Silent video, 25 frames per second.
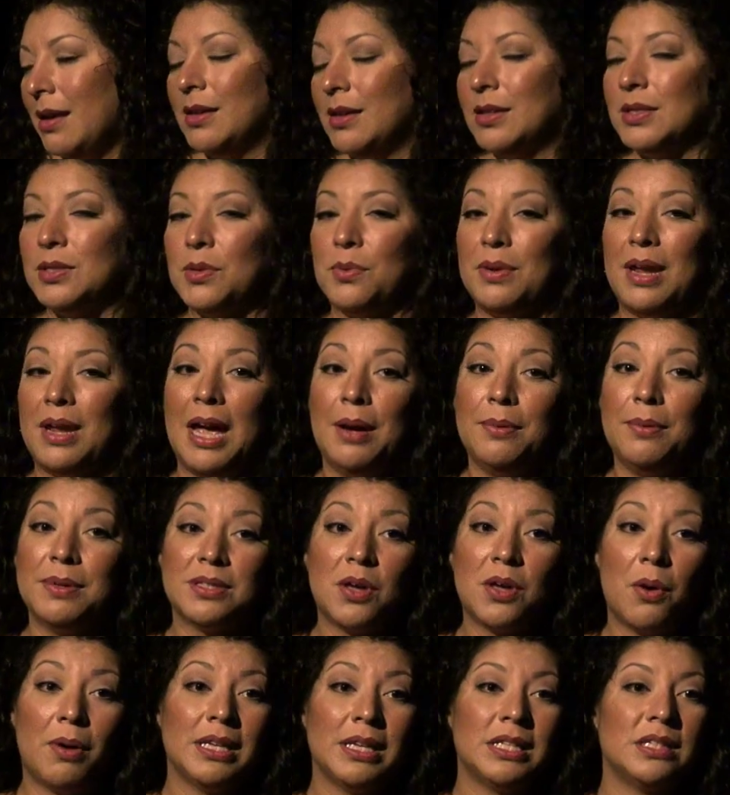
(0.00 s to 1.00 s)
So when I was
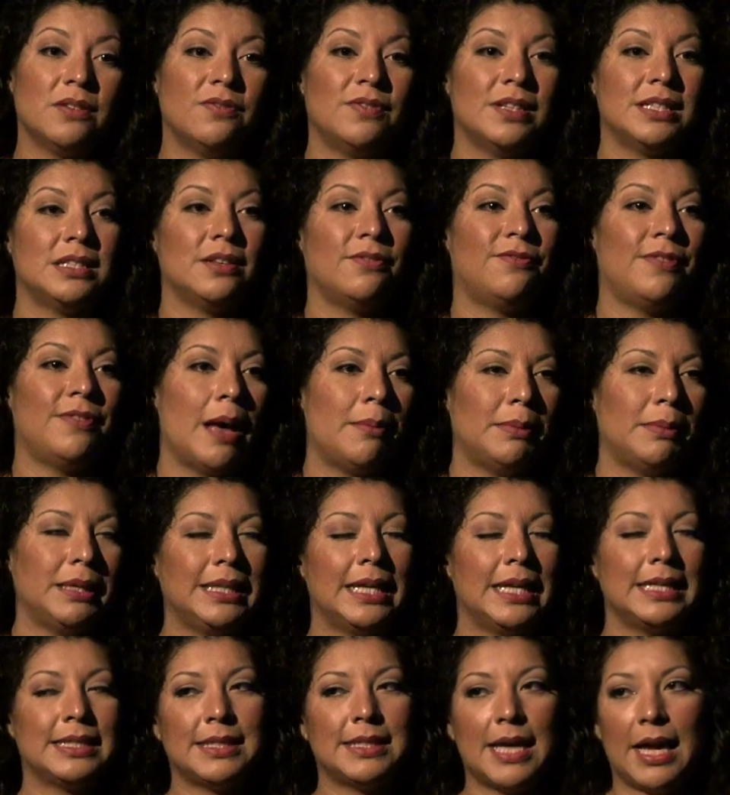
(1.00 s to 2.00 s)
going to visit family,
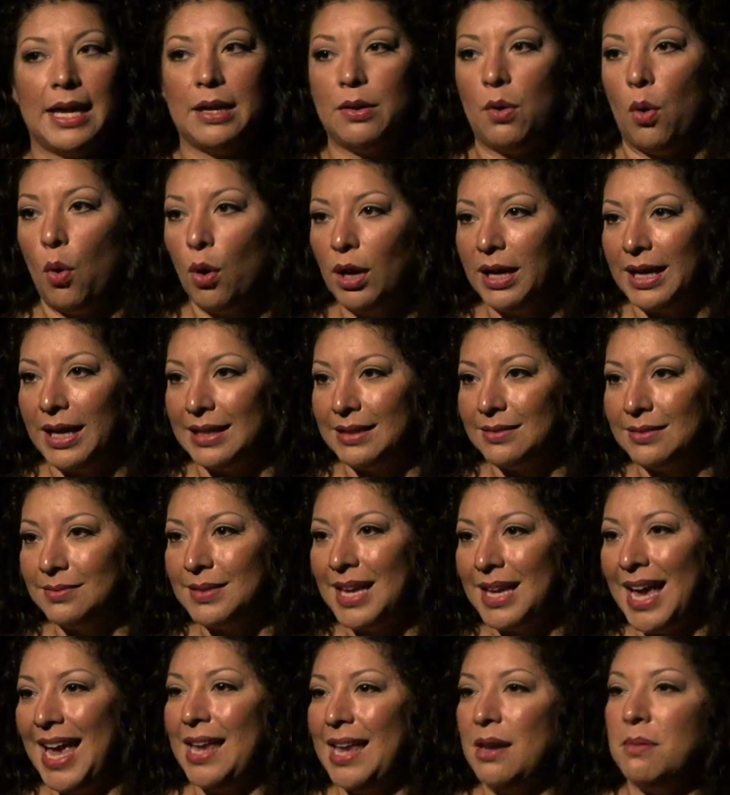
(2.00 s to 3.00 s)
let's say in Oregon,
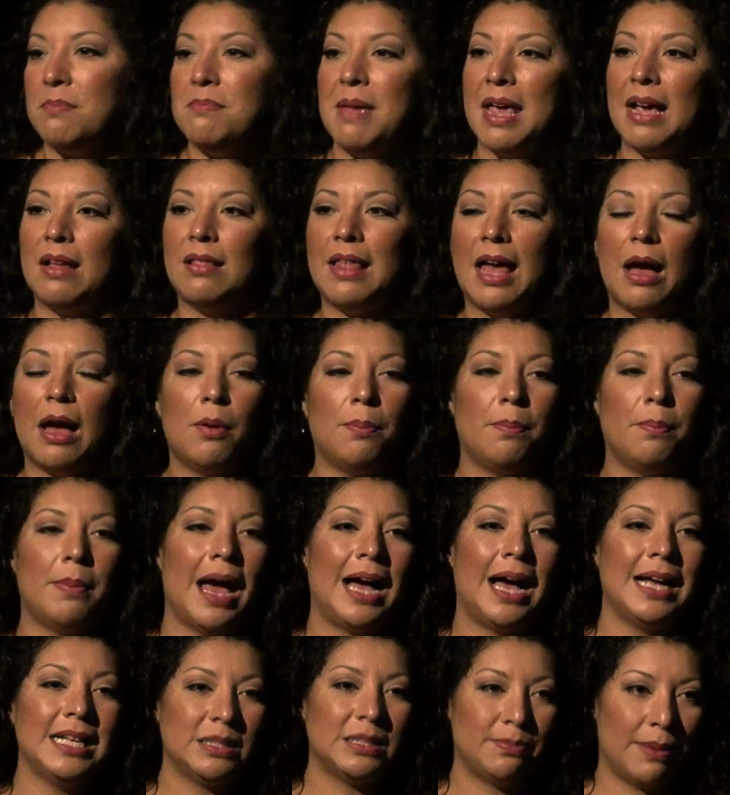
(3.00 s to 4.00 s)
I had to mail out
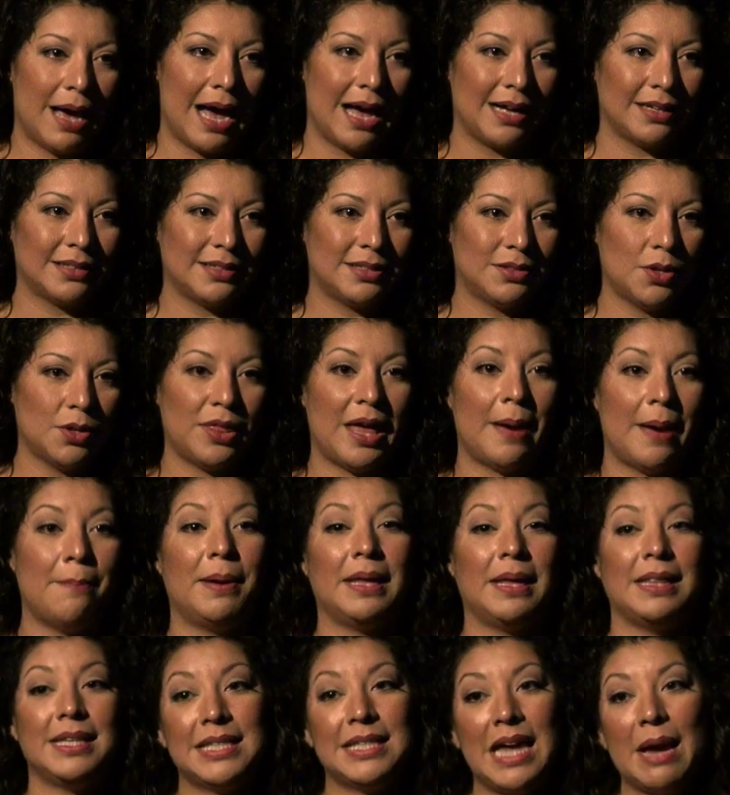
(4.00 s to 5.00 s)
ice packs so that by
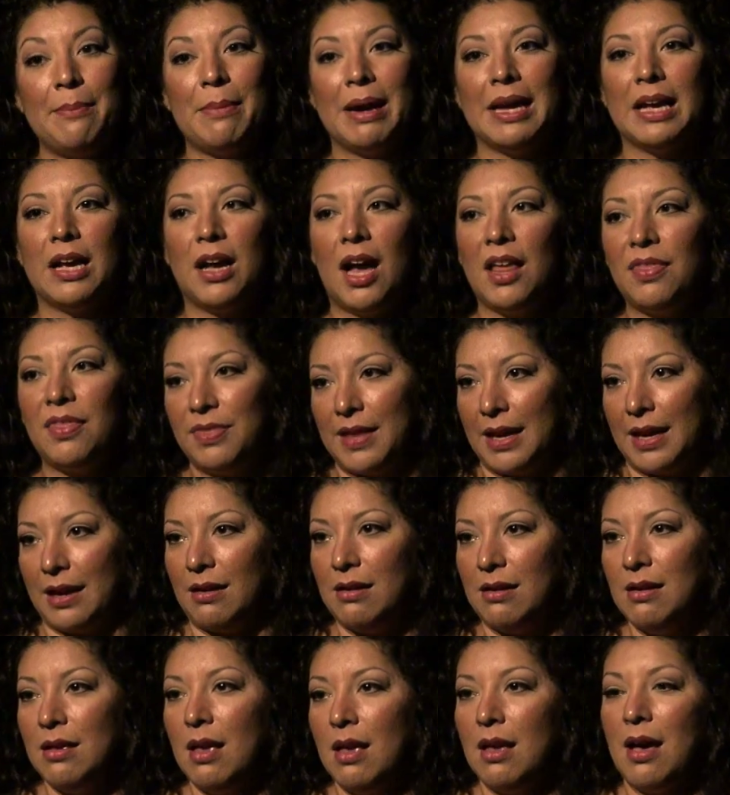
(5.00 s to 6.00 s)
the time I got there,
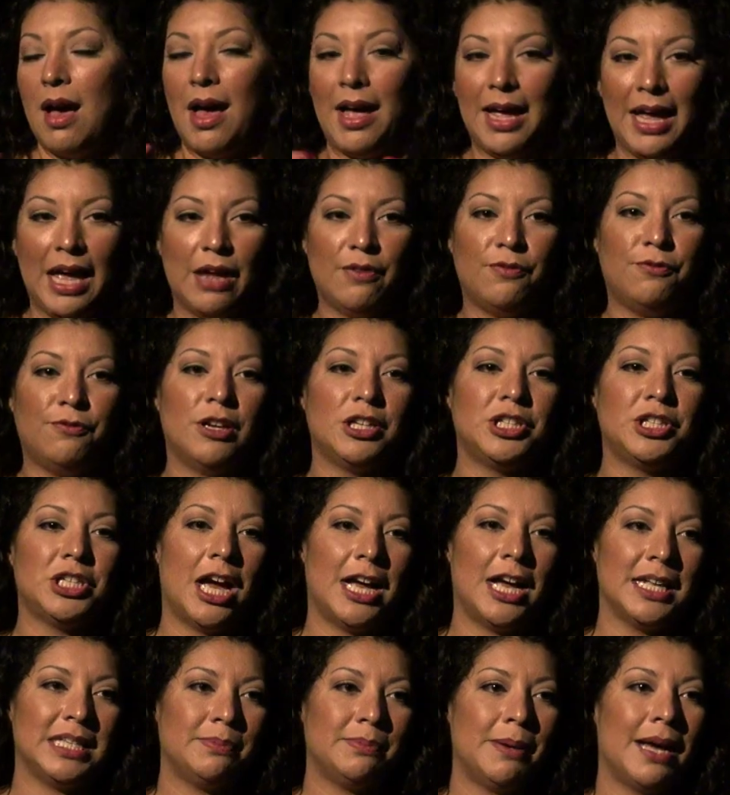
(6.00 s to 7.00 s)
I had fresh
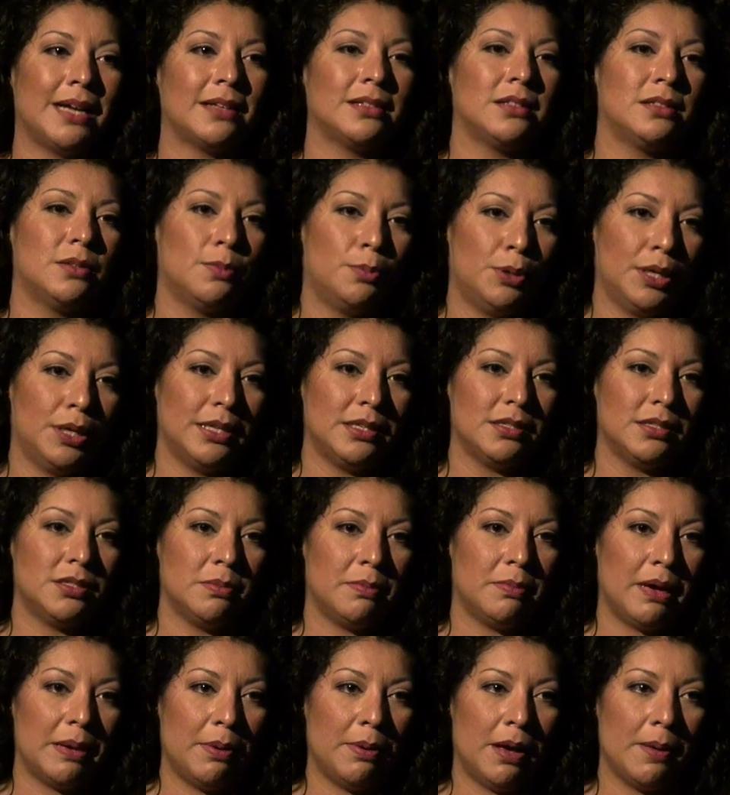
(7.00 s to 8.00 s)
ice packs to put into
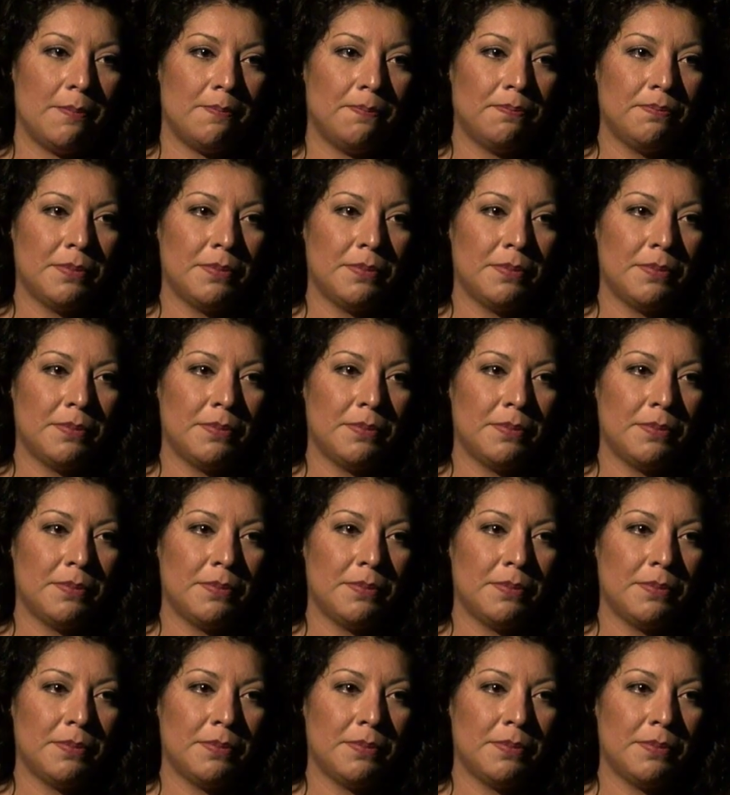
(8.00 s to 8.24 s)
my pump.